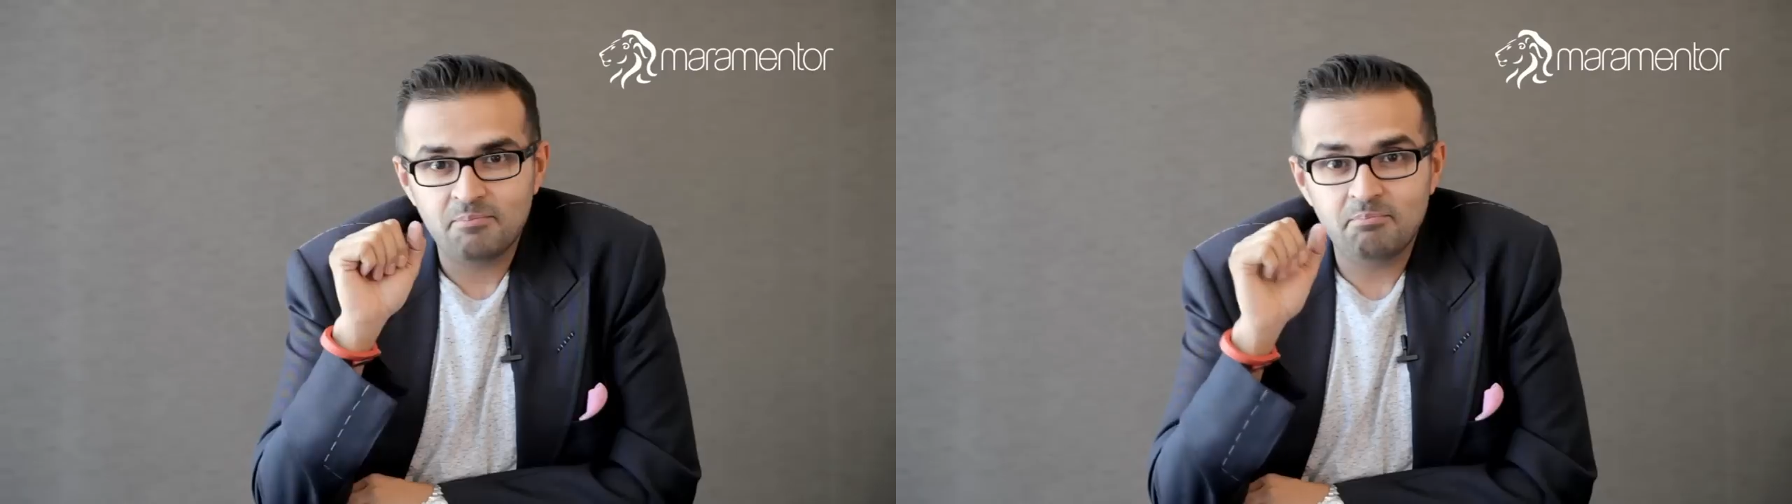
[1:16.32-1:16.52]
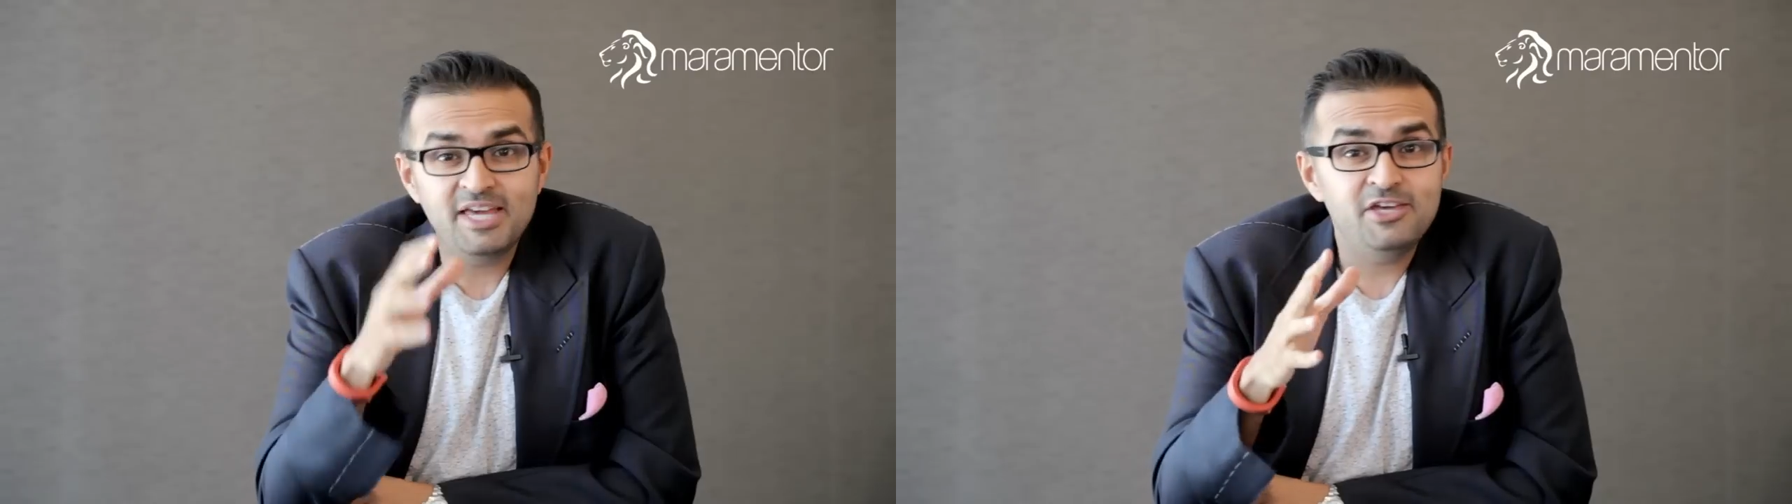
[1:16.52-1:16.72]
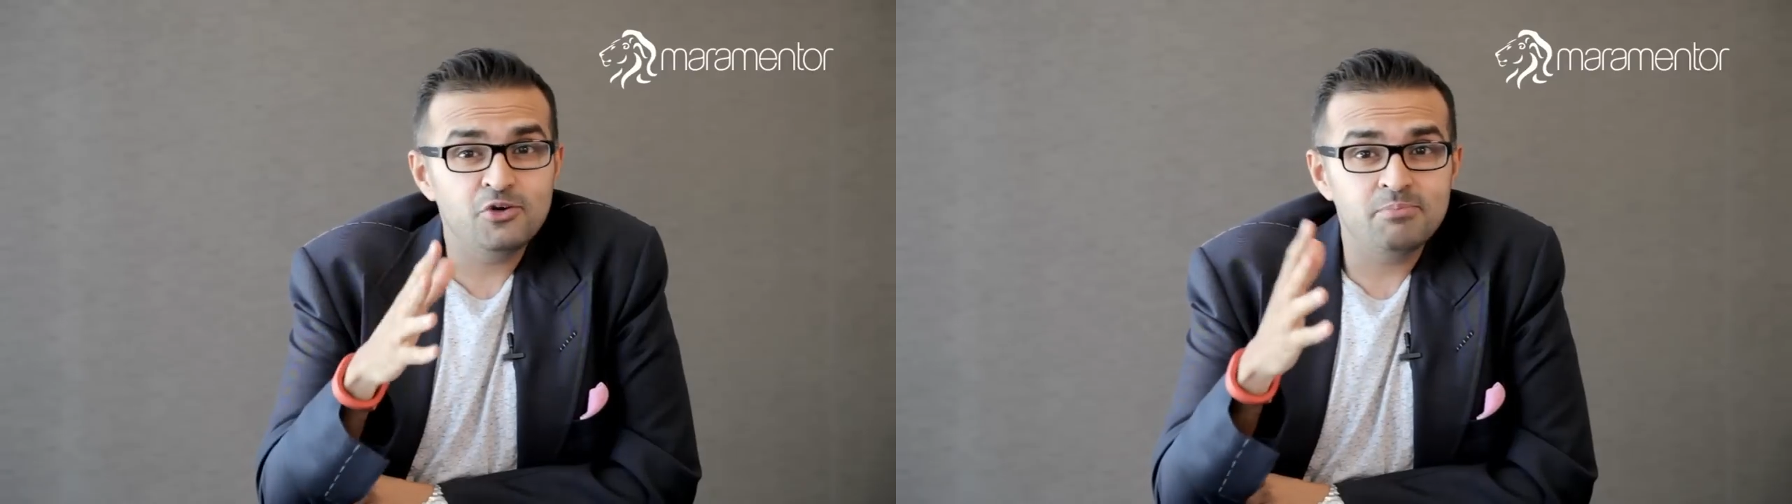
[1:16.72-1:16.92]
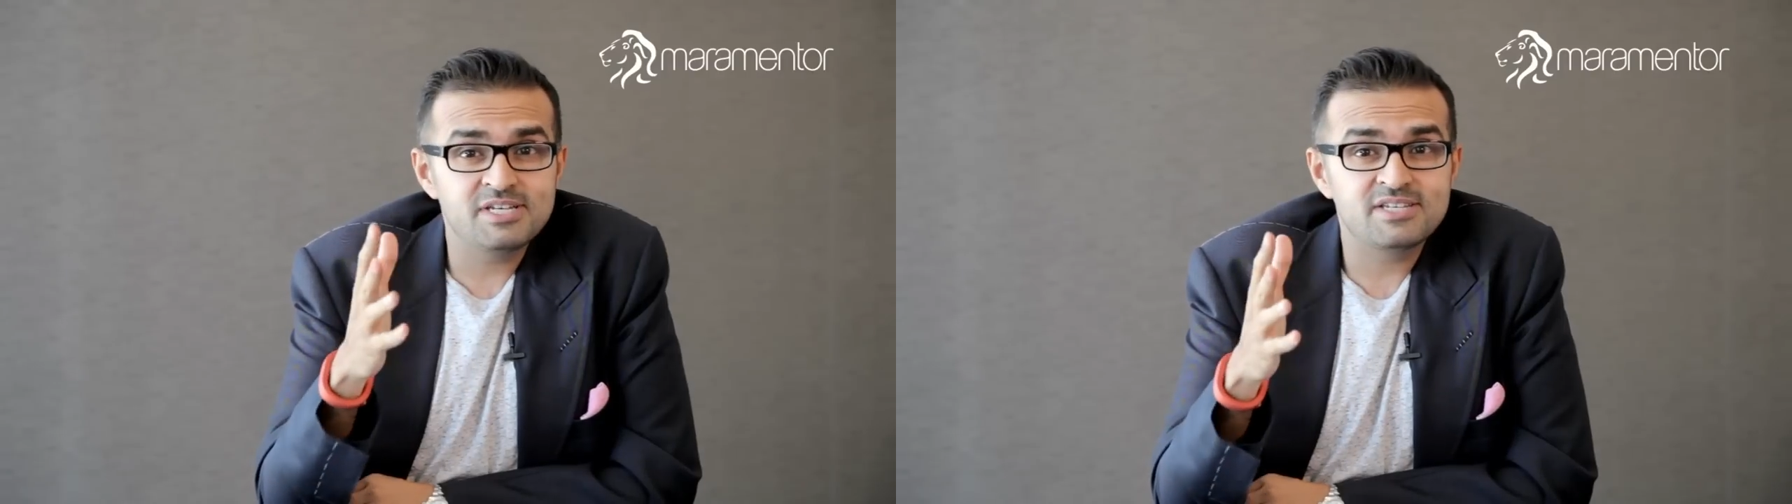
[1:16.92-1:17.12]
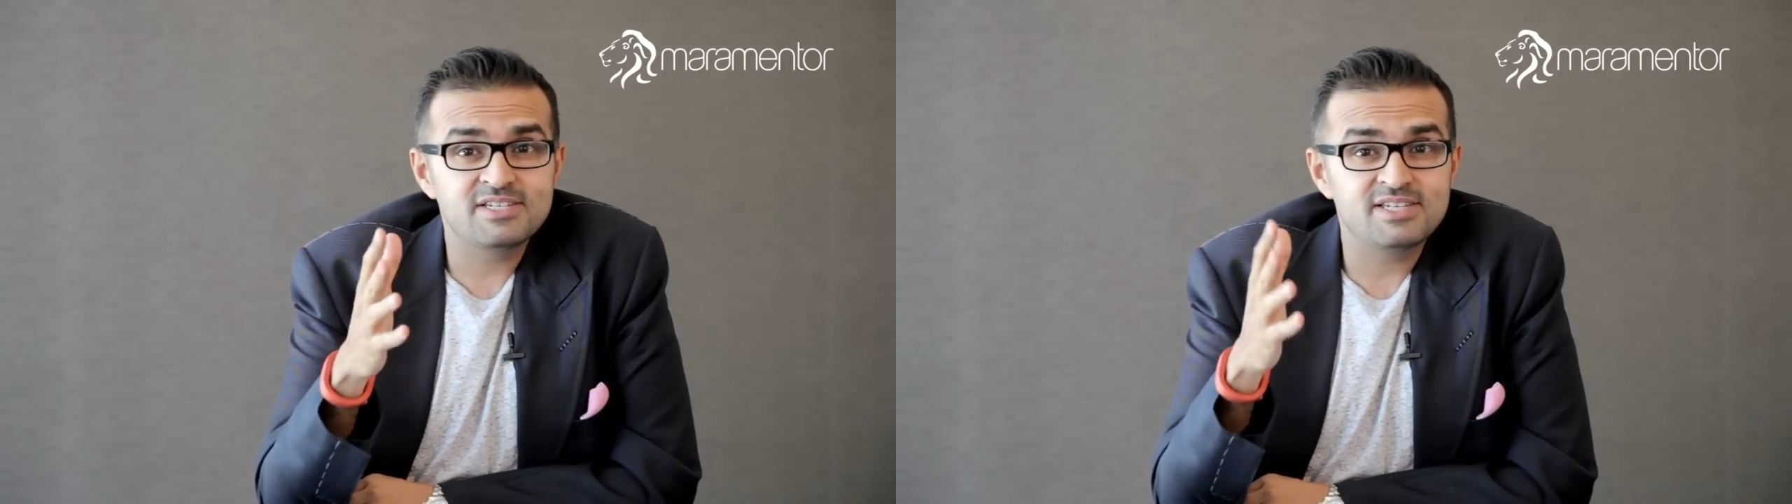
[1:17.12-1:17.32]
Make your
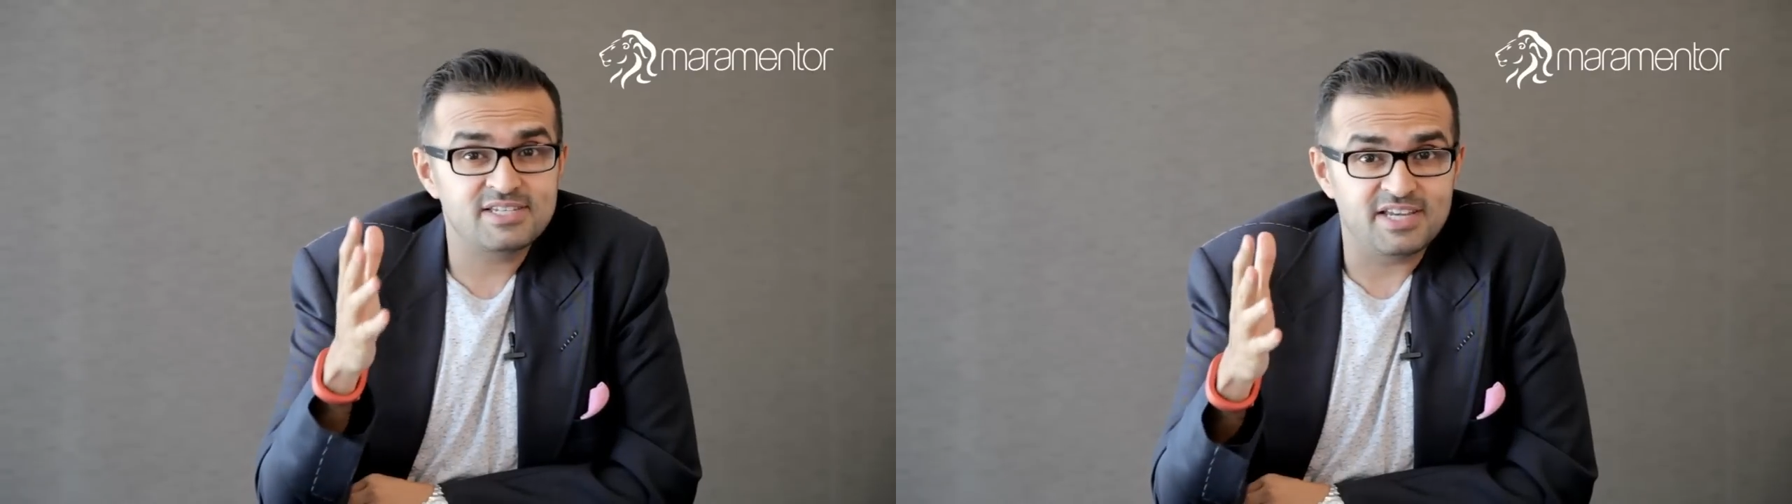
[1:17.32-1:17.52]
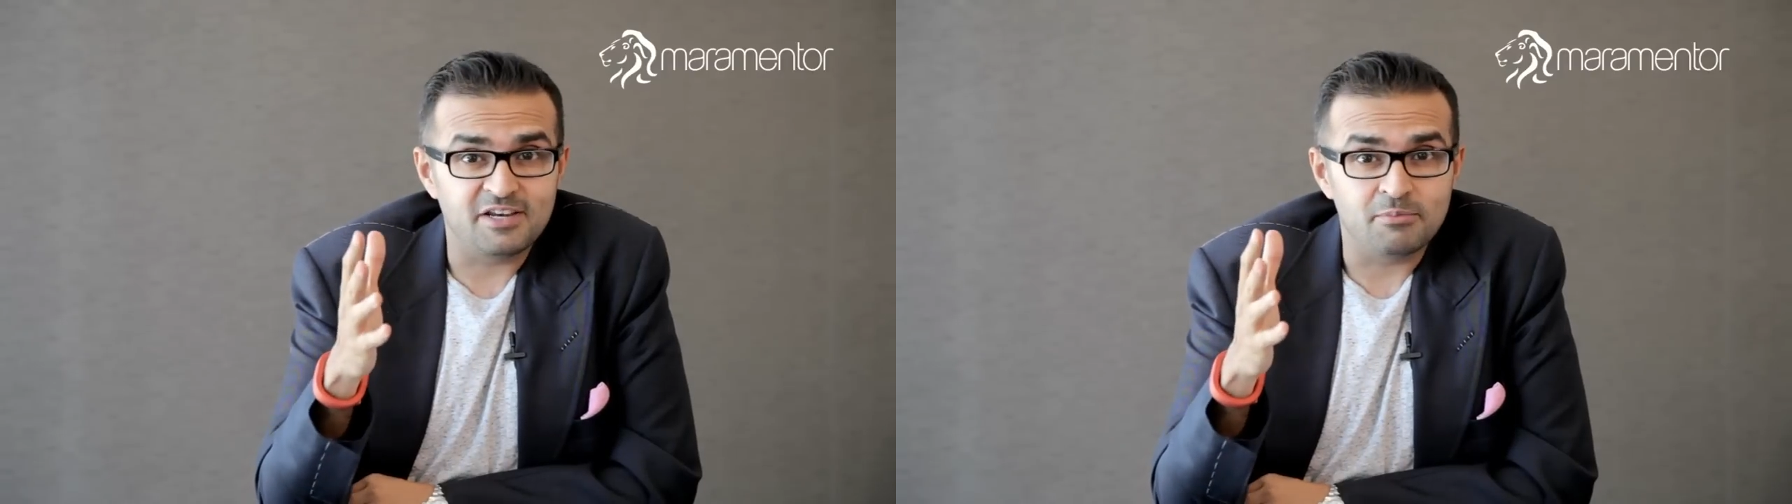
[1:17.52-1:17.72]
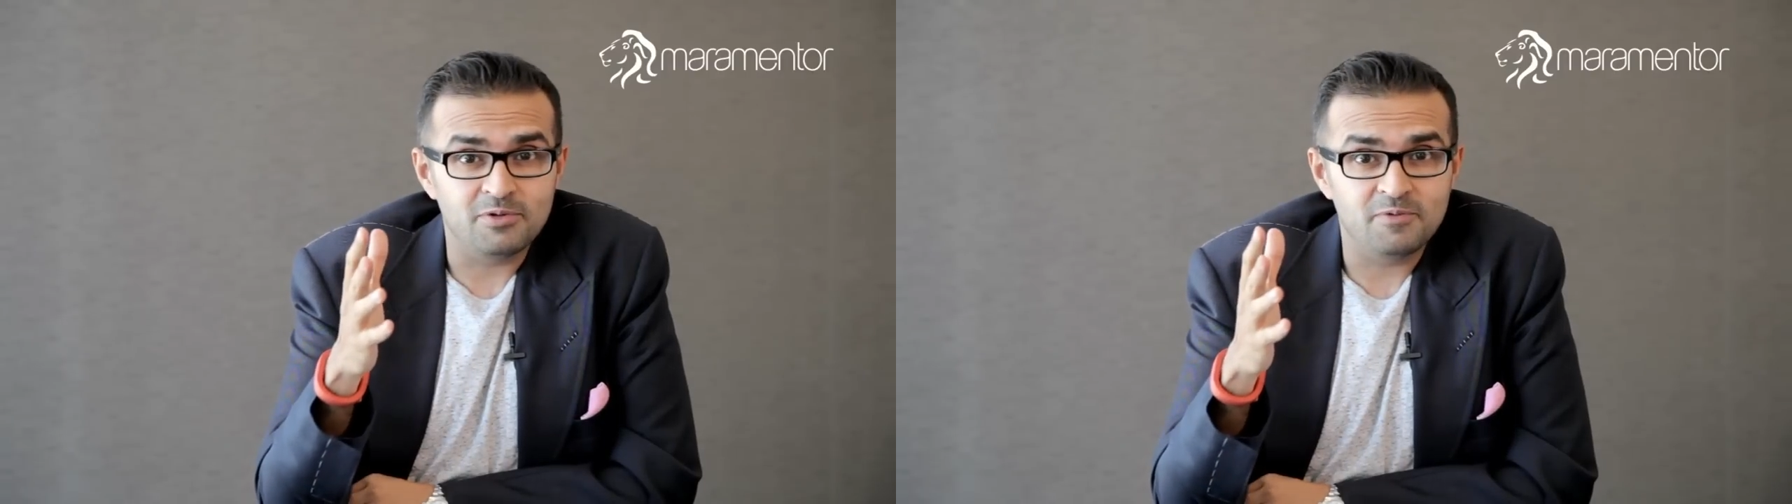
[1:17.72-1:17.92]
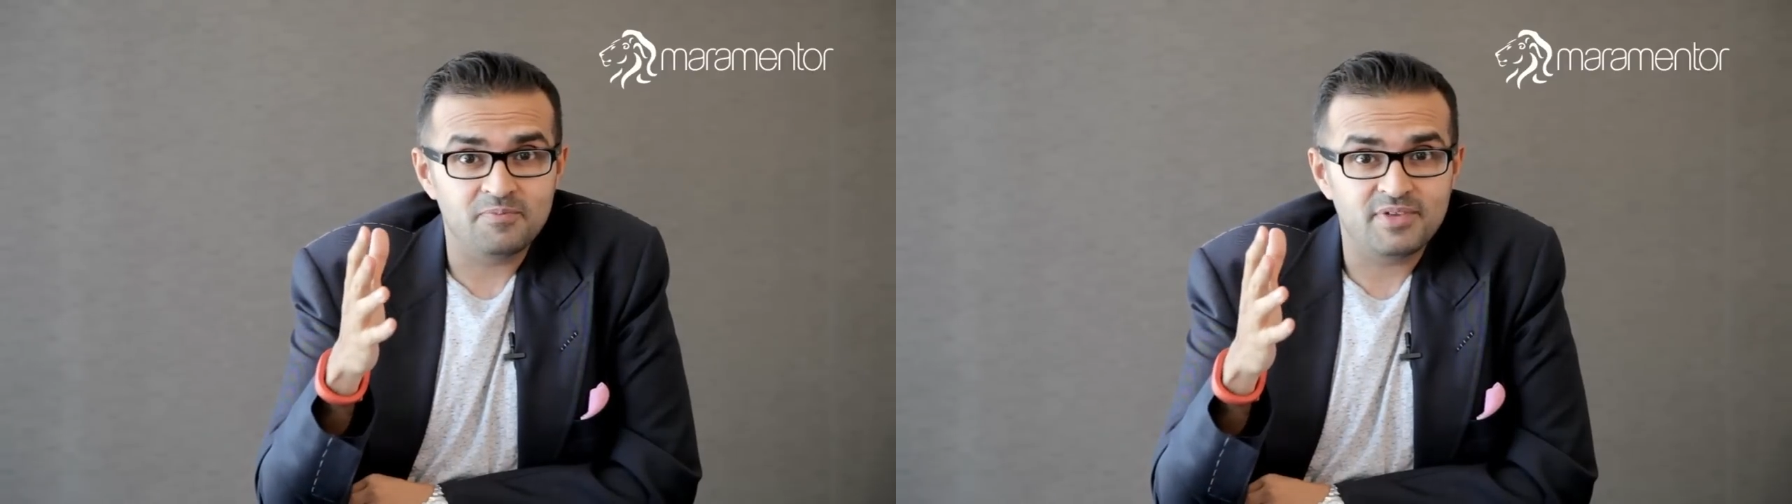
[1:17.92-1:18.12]
business sustainable,